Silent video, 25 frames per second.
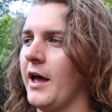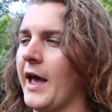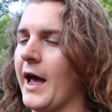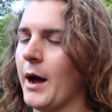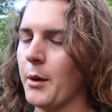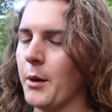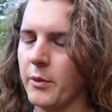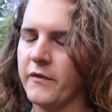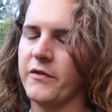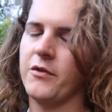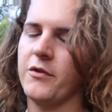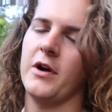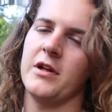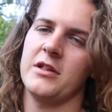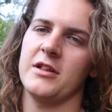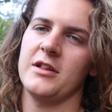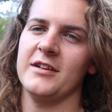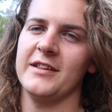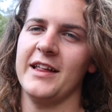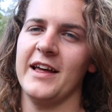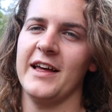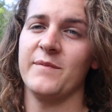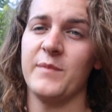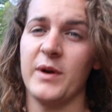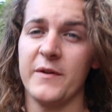However, I
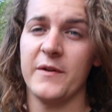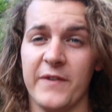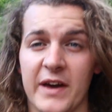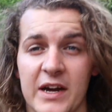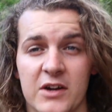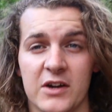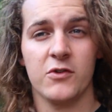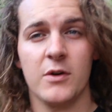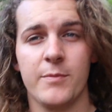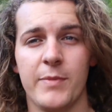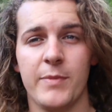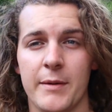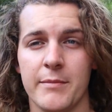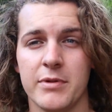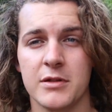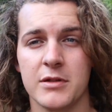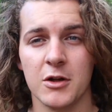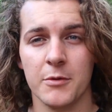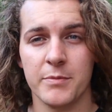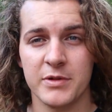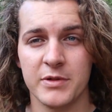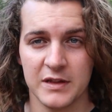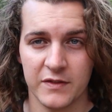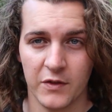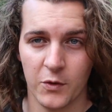still have my factory bump
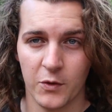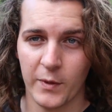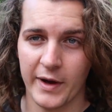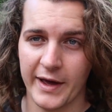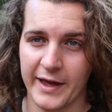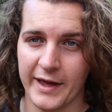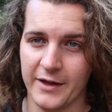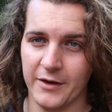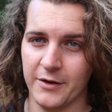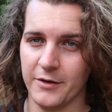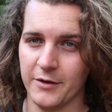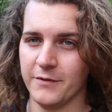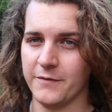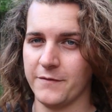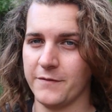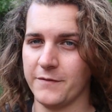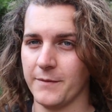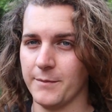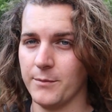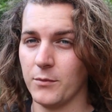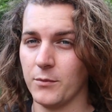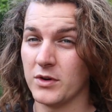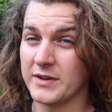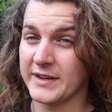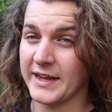stops in the way
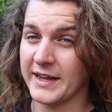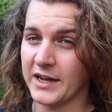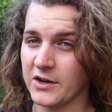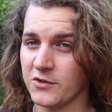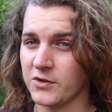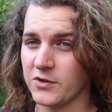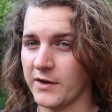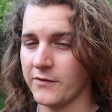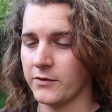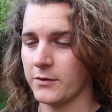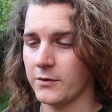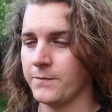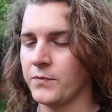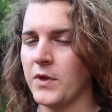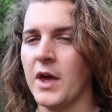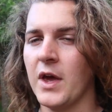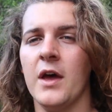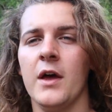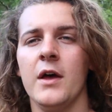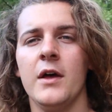of more down travel.